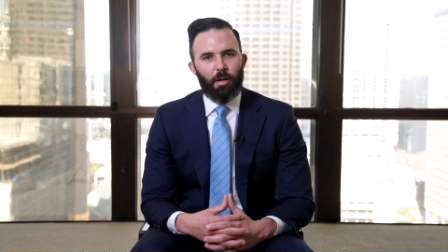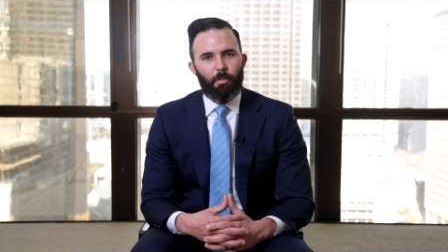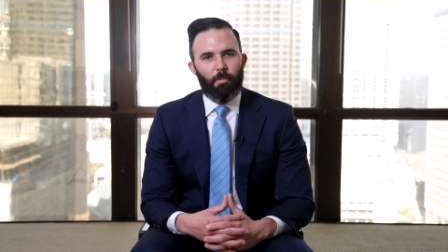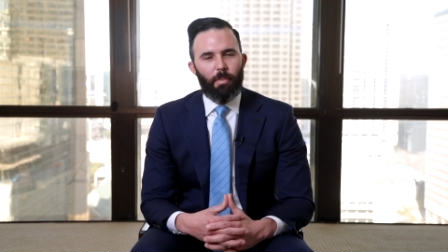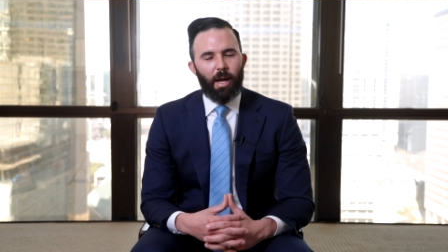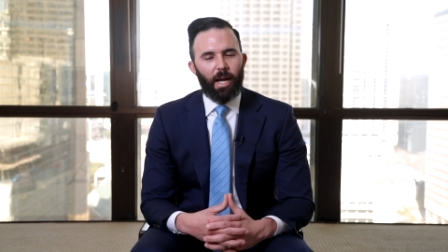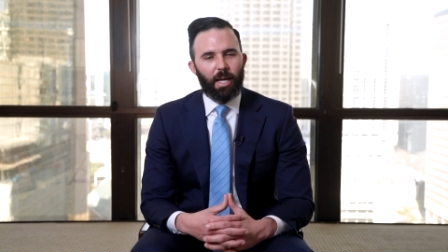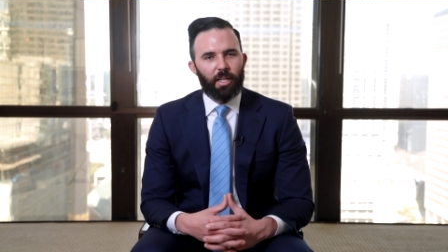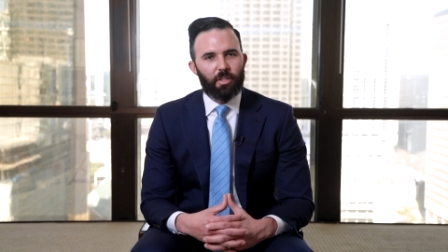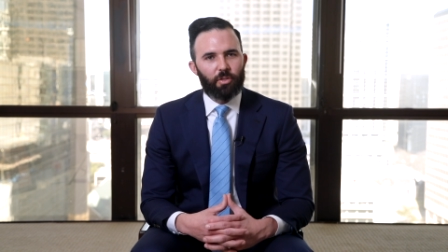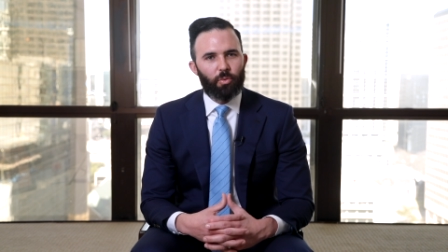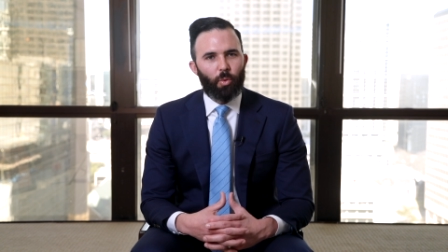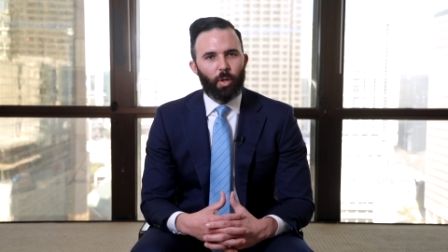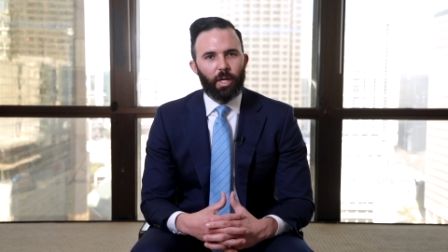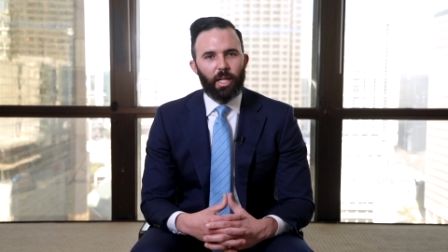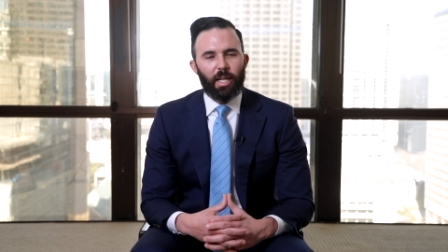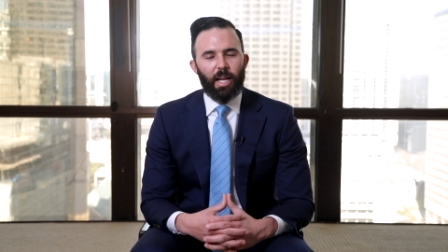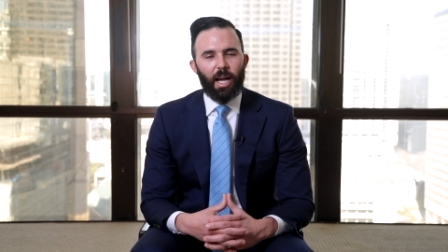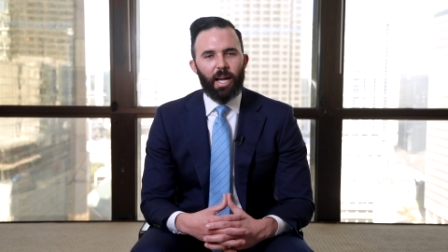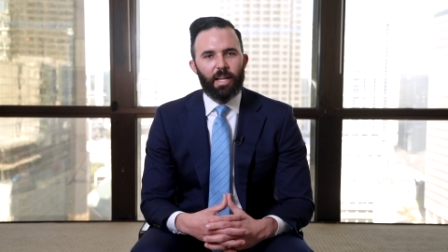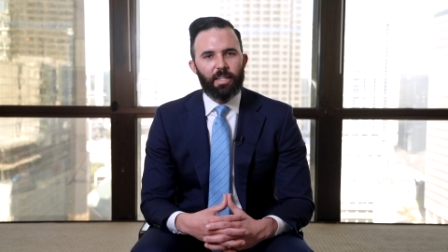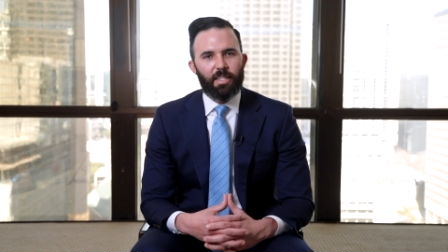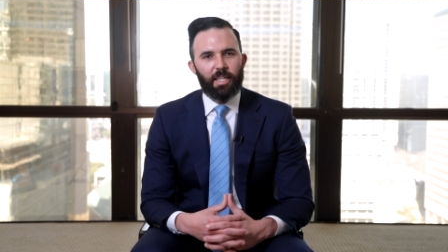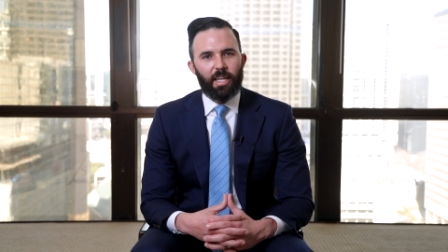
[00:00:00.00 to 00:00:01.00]
Back in
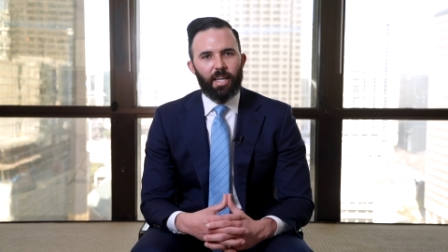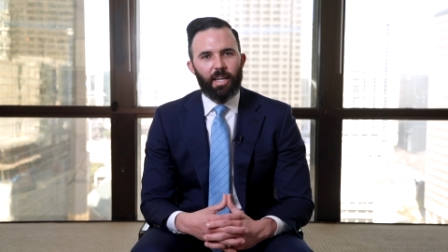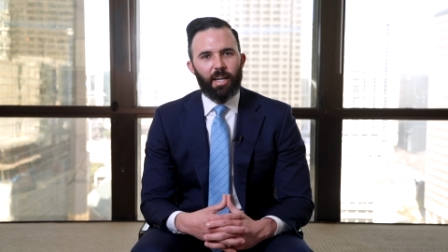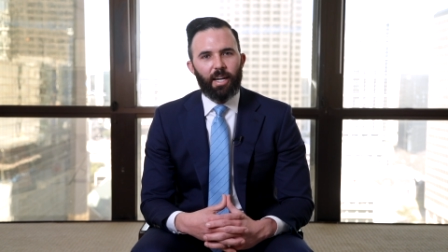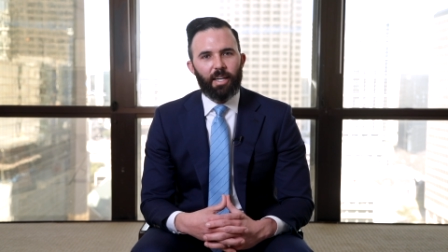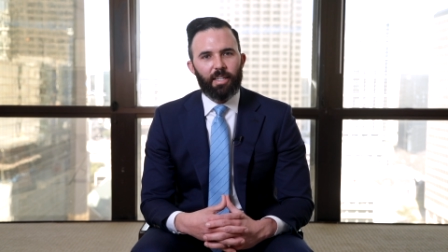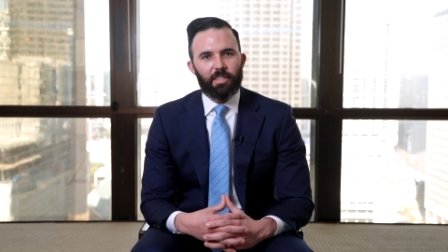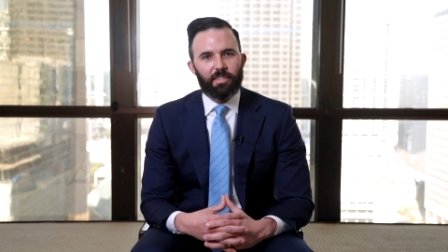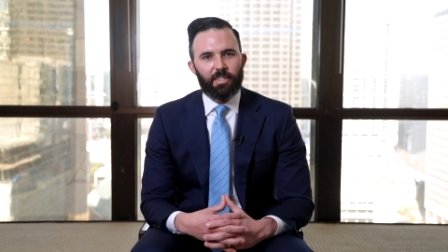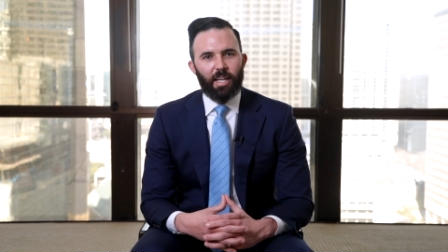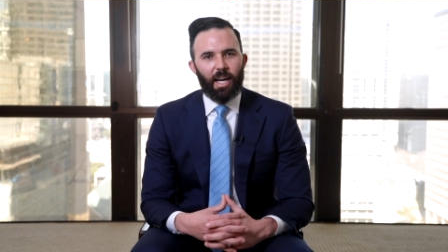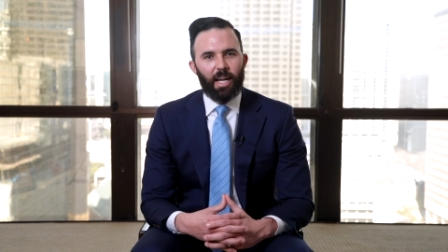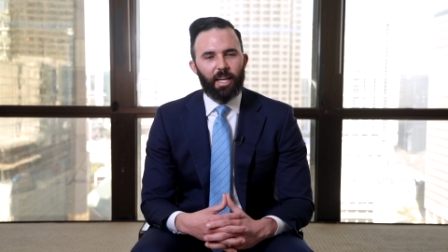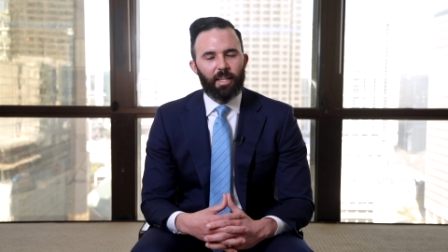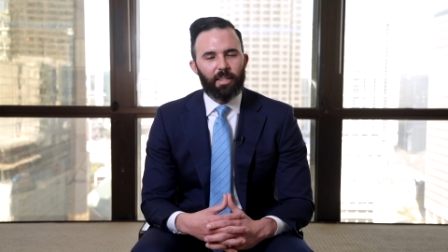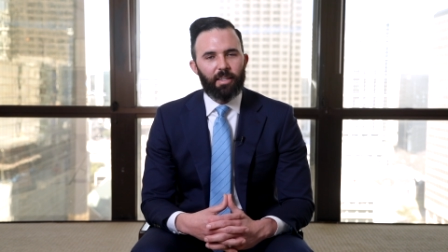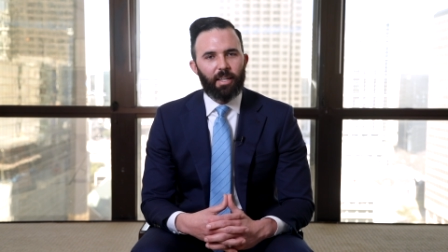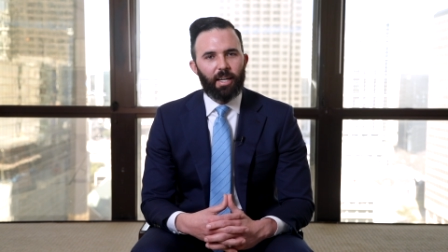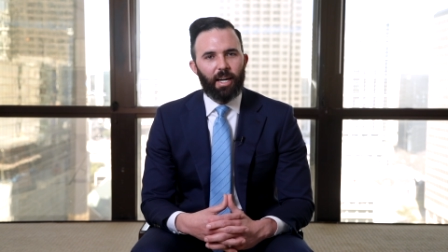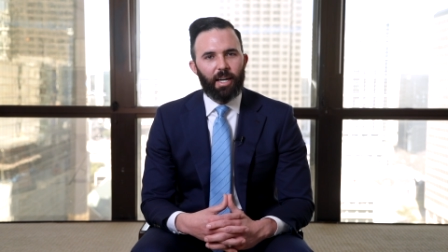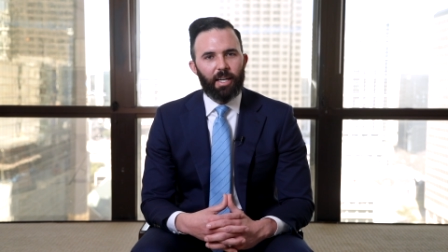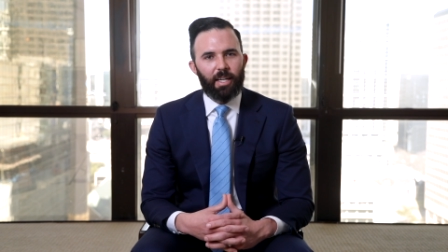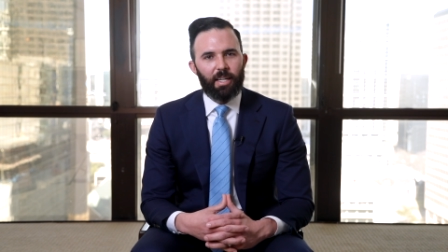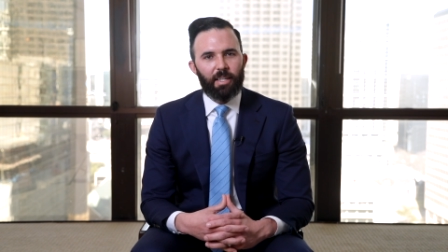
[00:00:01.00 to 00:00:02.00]
2019, I decided
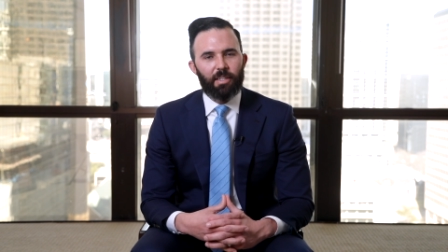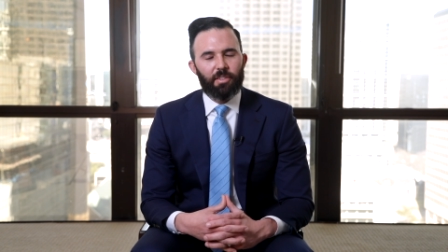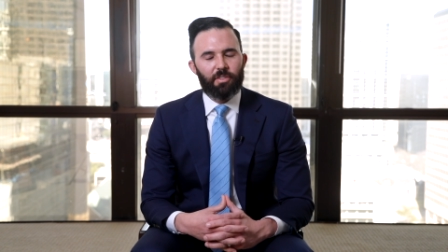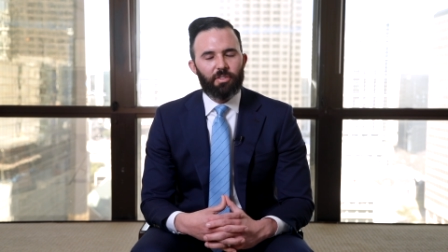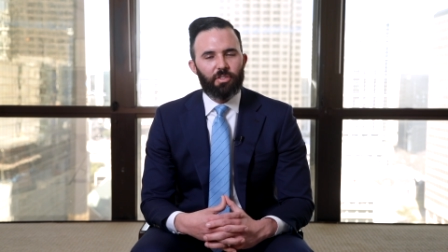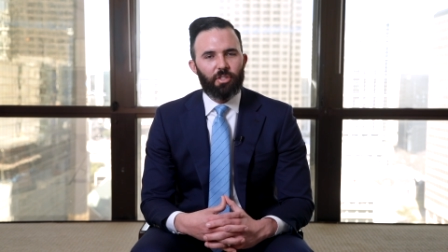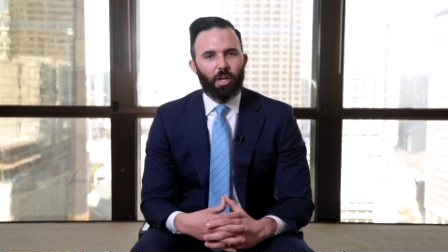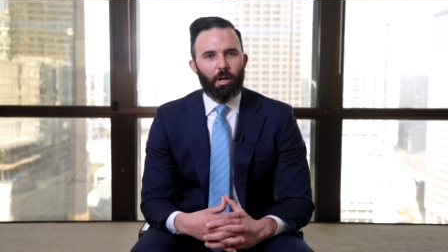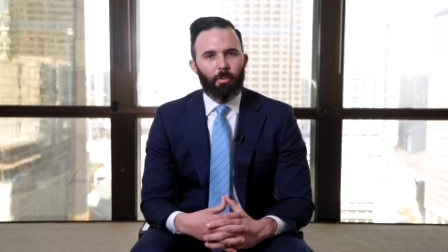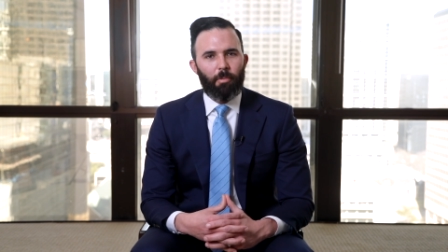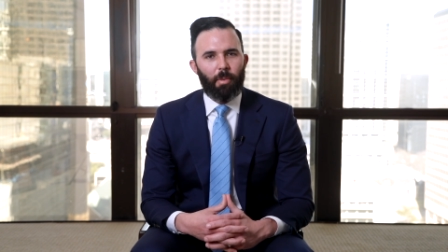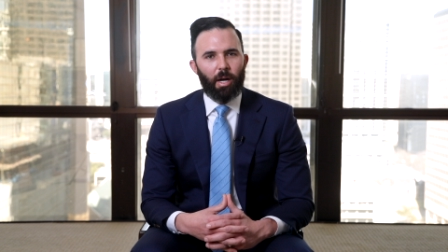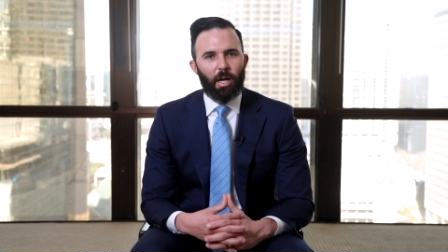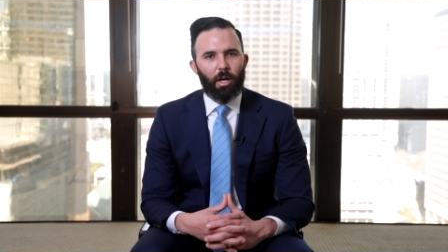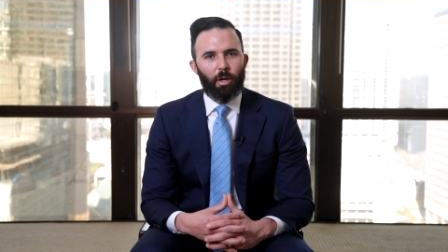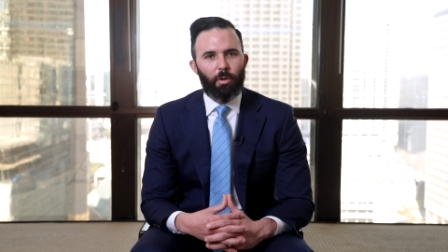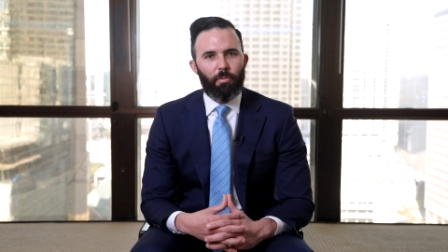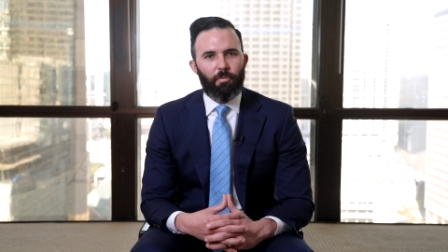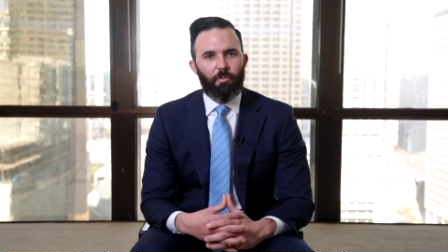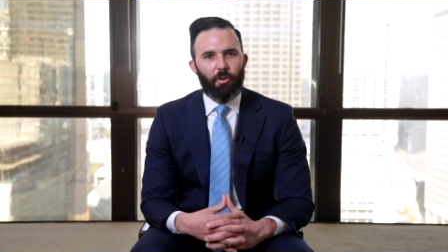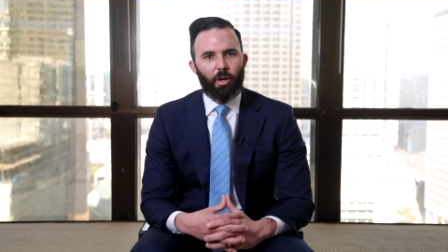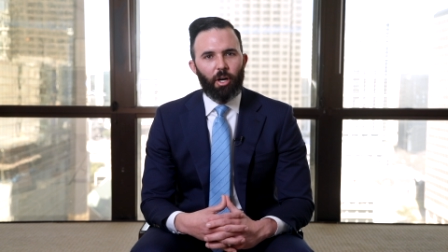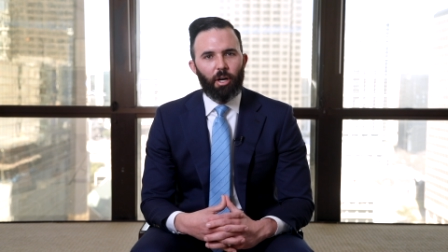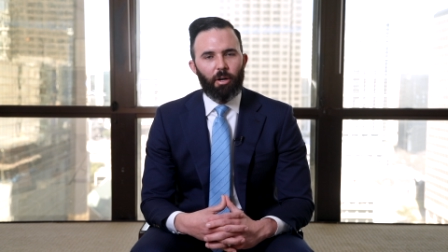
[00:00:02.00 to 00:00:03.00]
that I needed to start my
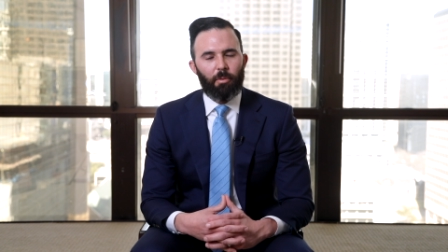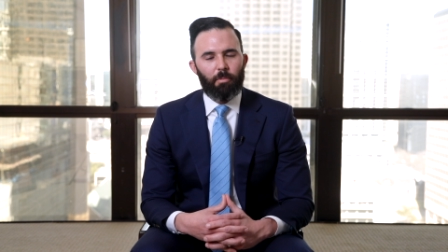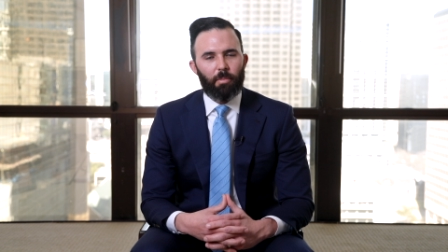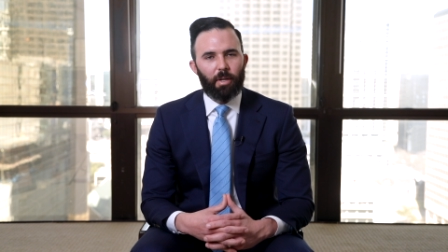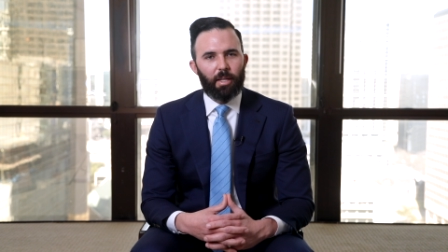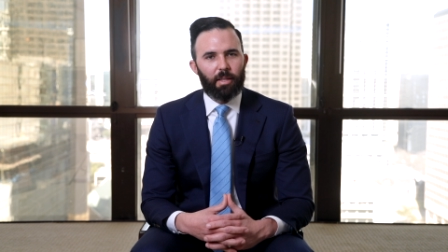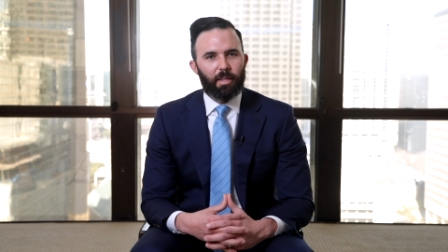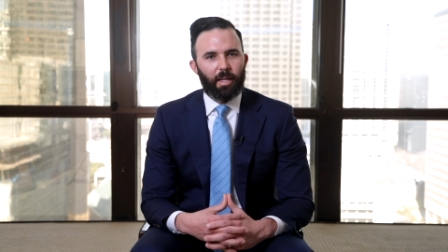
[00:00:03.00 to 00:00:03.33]
own firm.